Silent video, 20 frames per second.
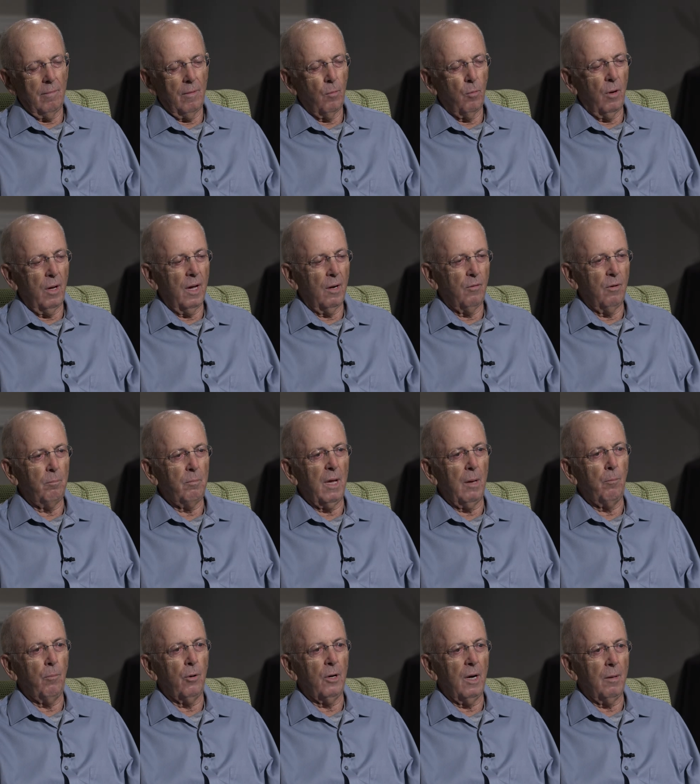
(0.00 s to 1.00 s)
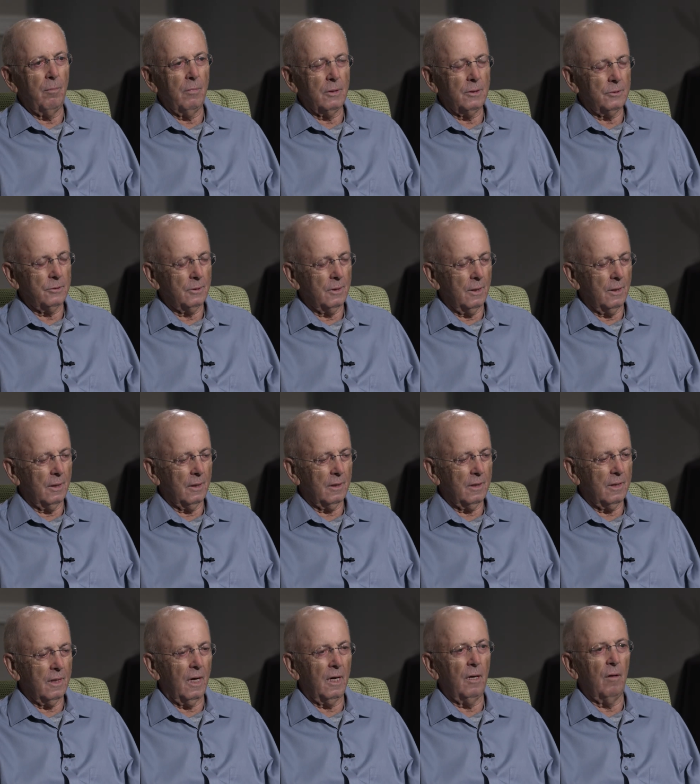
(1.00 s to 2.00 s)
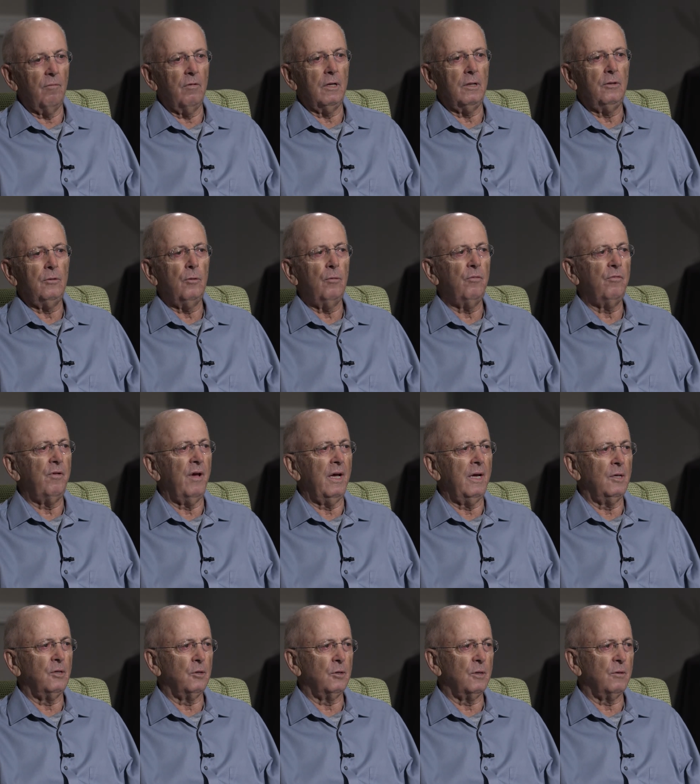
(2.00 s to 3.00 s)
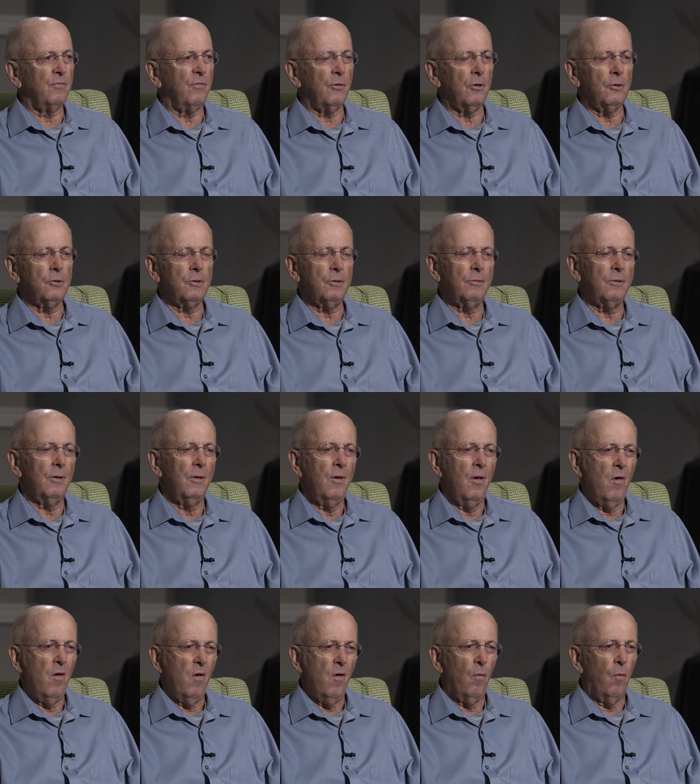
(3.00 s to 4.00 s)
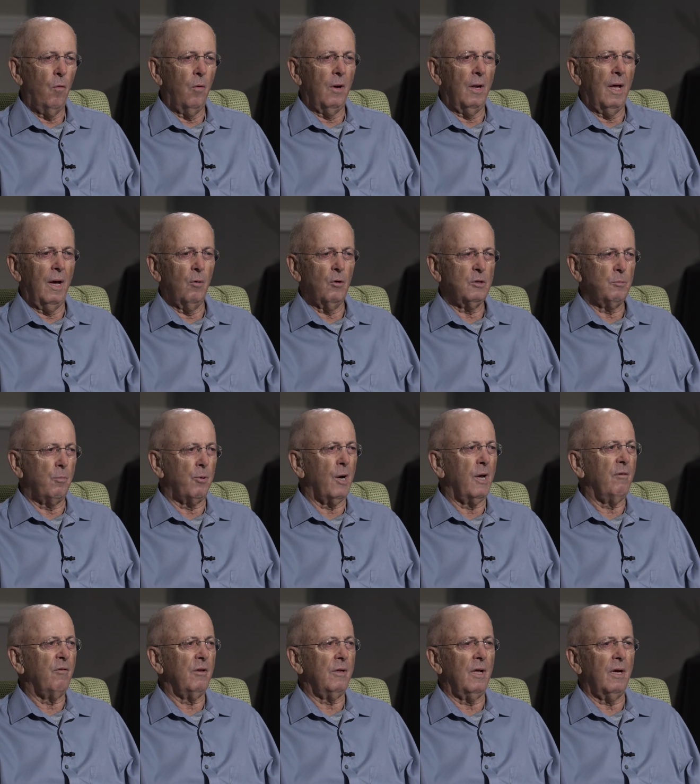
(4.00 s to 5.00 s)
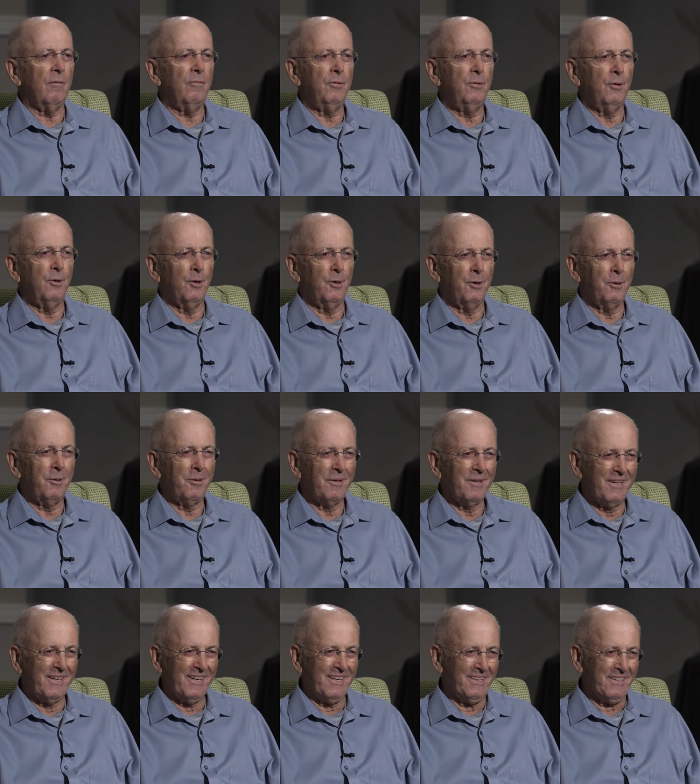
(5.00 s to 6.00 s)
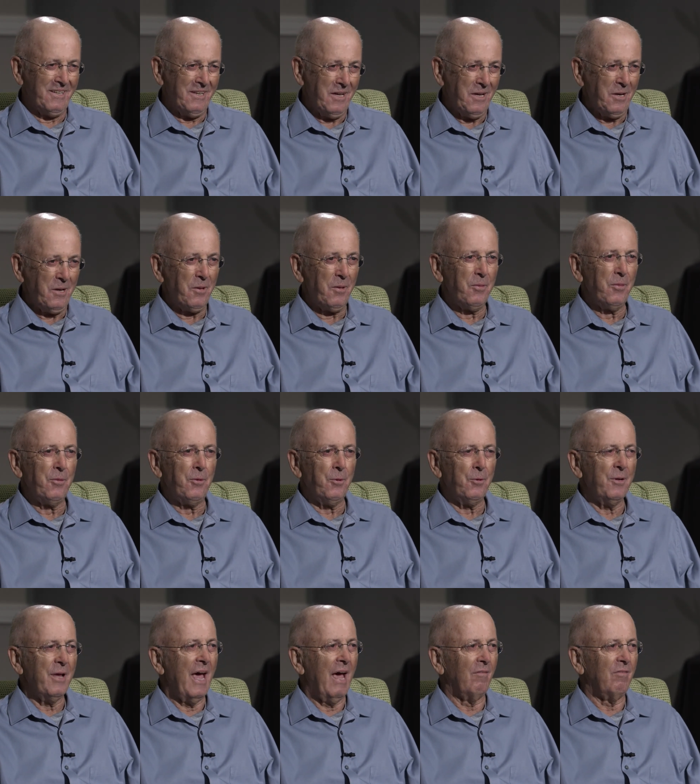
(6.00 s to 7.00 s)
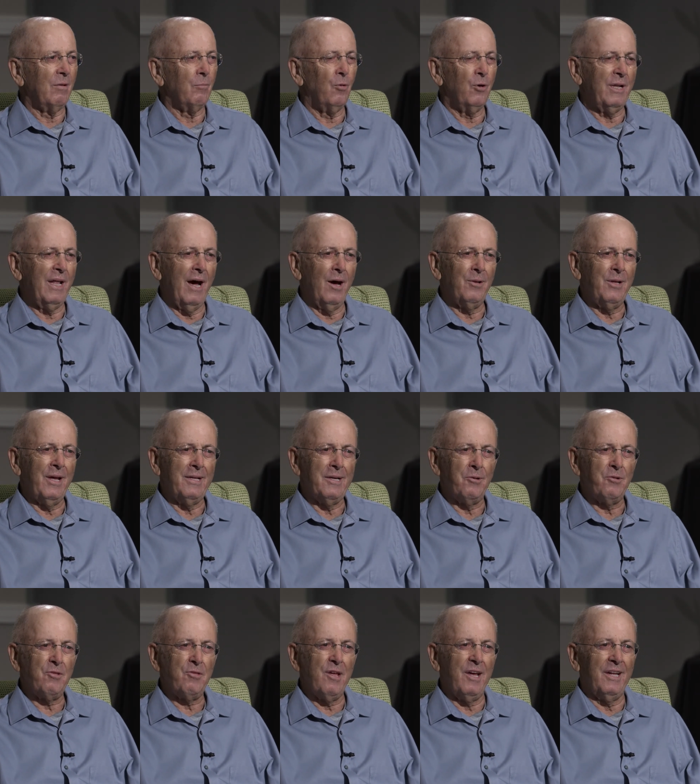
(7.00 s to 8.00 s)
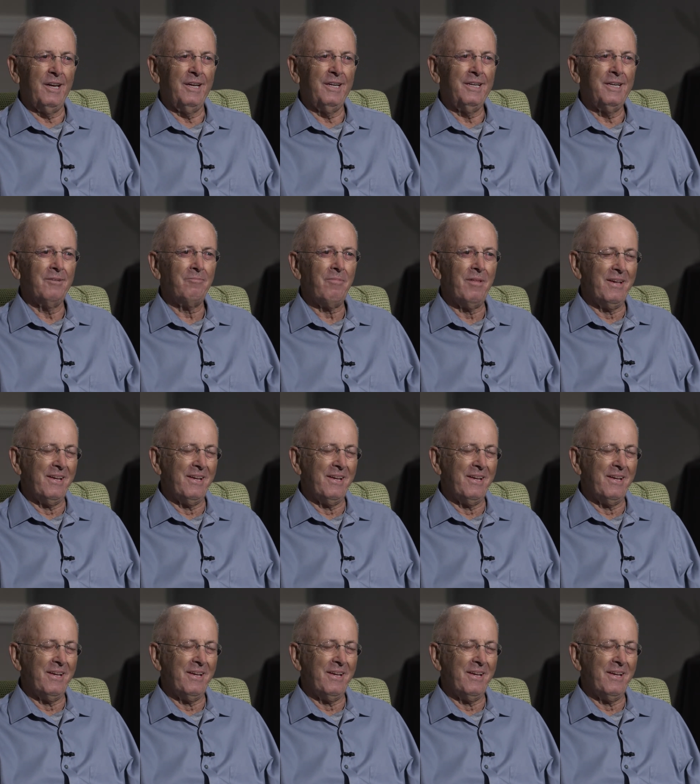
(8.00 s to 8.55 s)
The way I remember them is kind of in two phases. First, when I was brave enough to have them without anesthetic.